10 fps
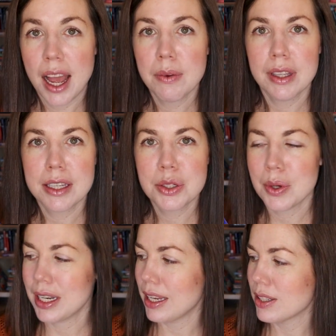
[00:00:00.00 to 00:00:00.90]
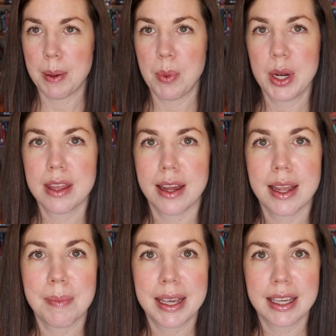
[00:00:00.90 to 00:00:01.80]
I really enjoyed it, but I'm putting that
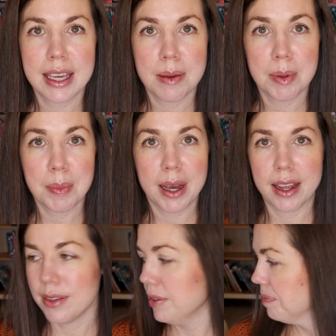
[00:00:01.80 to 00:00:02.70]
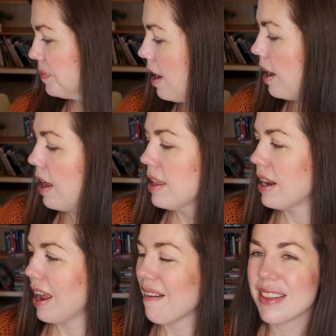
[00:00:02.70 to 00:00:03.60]
in my keep pile. And then
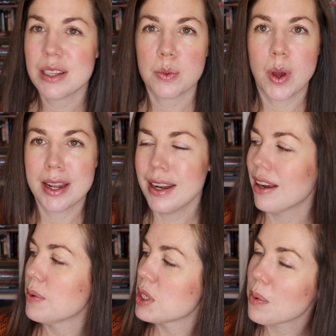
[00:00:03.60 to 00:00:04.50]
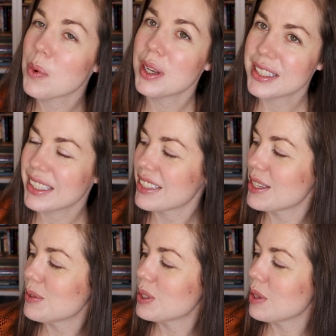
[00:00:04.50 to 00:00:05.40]
I have this one, which I want to get
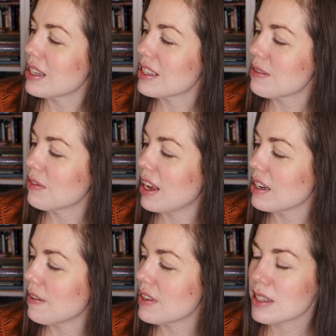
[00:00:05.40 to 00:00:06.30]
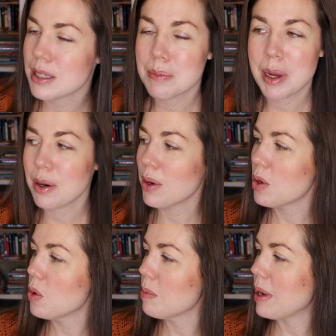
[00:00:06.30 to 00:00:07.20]
to. So that's The Flight of the
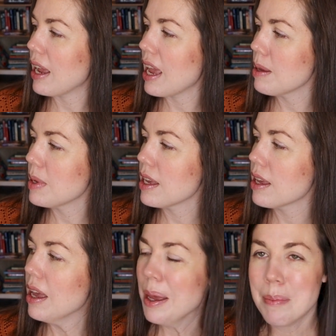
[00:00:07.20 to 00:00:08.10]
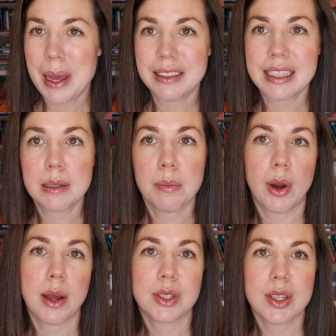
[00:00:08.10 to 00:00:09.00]
Sparrow by Amy Bedleen
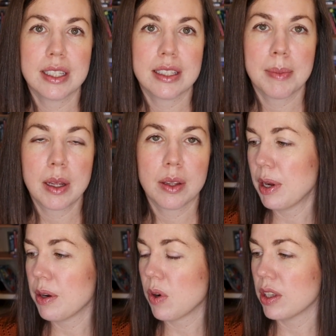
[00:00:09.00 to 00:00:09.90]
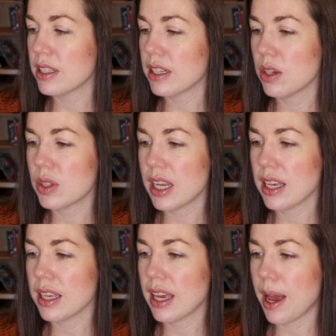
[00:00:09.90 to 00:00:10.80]
Brown. So this is about Mary Rowlandson, who's
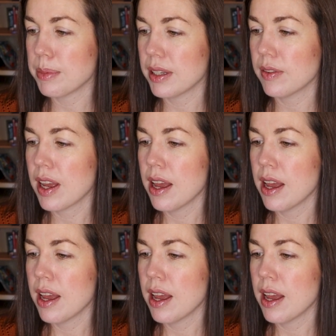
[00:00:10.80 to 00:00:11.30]
taken captive